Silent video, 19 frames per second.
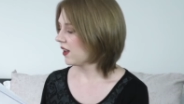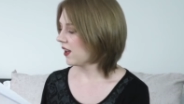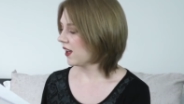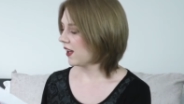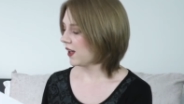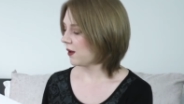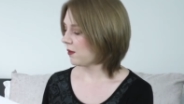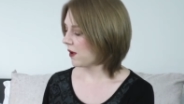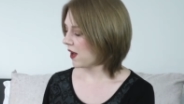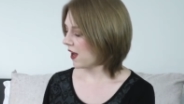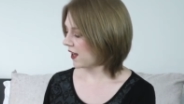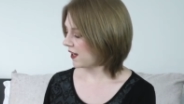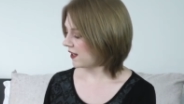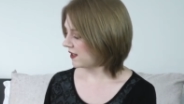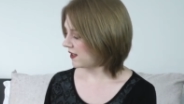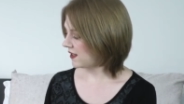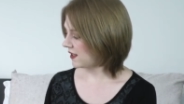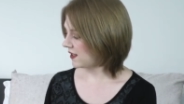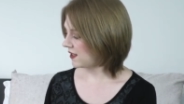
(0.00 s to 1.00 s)

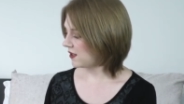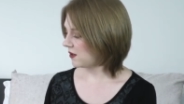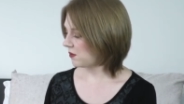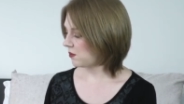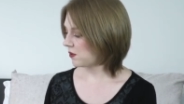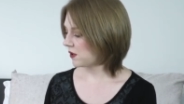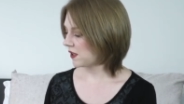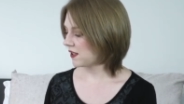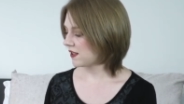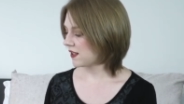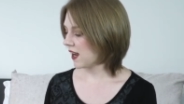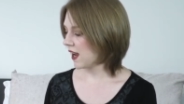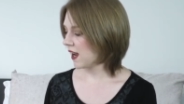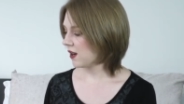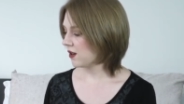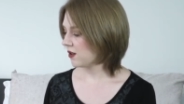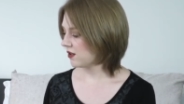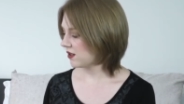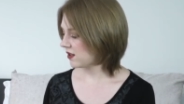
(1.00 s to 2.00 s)
I did print
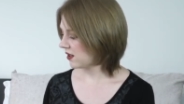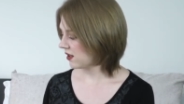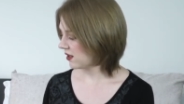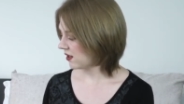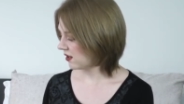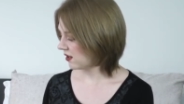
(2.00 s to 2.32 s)
out